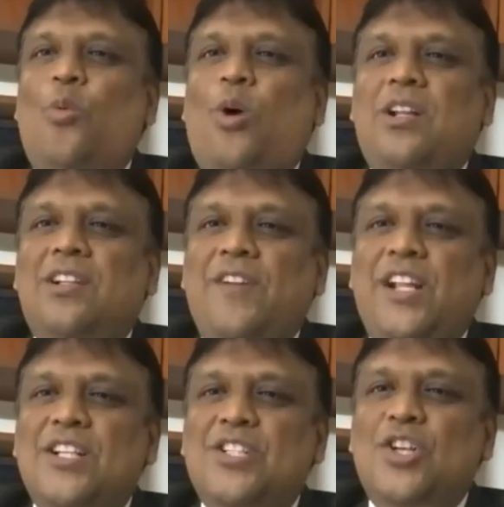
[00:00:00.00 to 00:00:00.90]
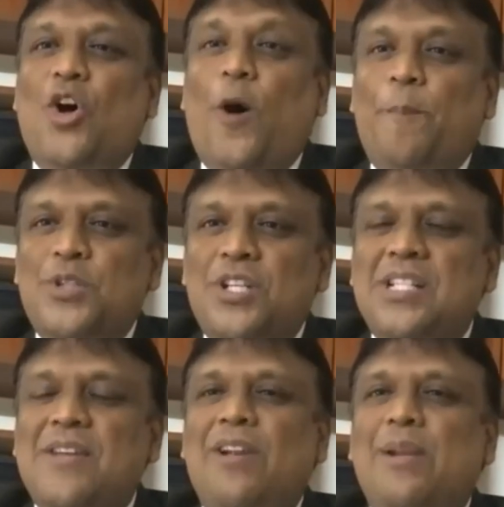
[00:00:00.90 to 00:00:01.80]
what are the various
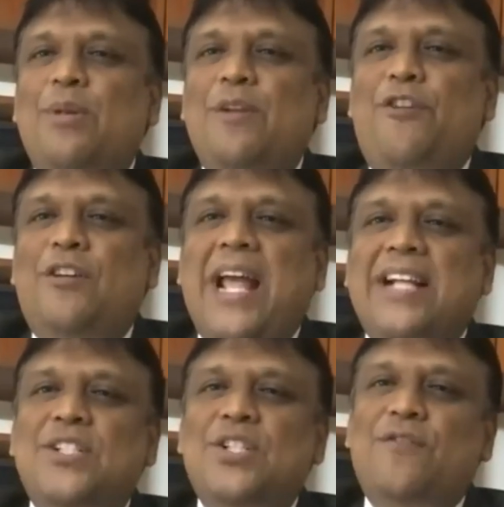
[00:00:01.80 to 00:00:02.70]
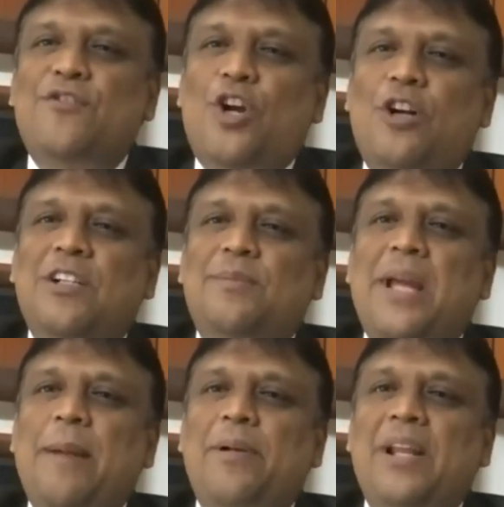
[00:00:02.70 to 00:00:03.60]
options available for taxation of short term
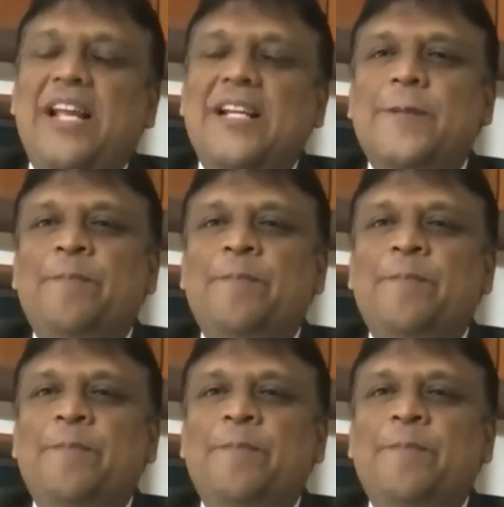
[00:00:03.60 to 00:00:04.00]
capital gains